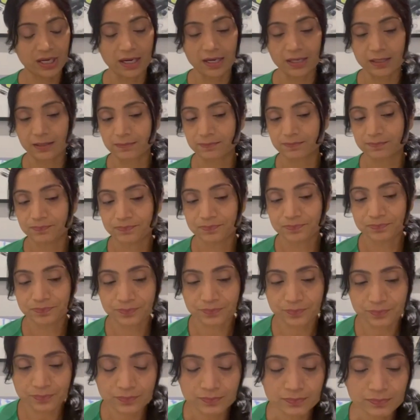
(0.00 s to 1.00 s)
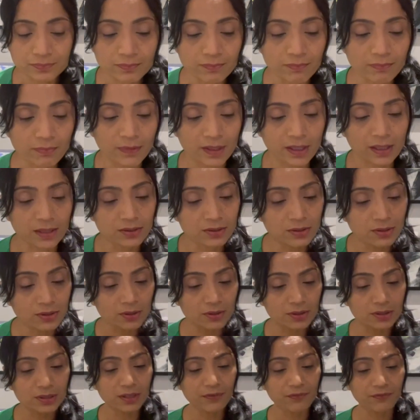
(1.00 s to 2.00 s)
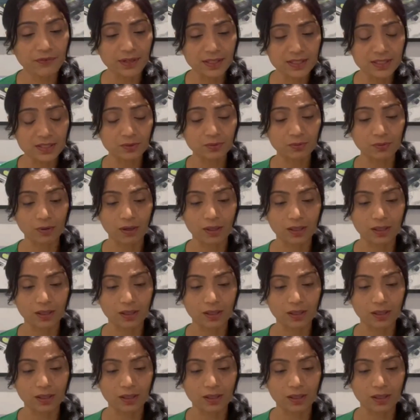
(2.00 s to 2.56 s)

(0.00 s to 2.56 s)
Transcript: chart. So the first